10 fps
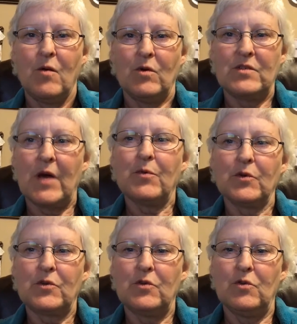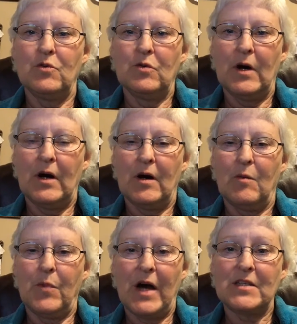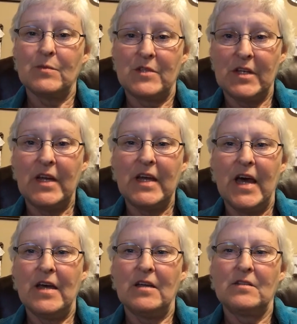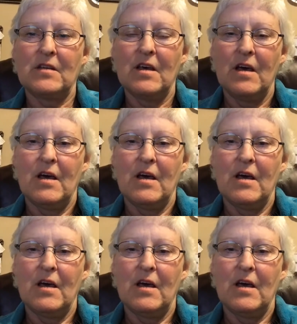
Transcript: was able to buy some study aids,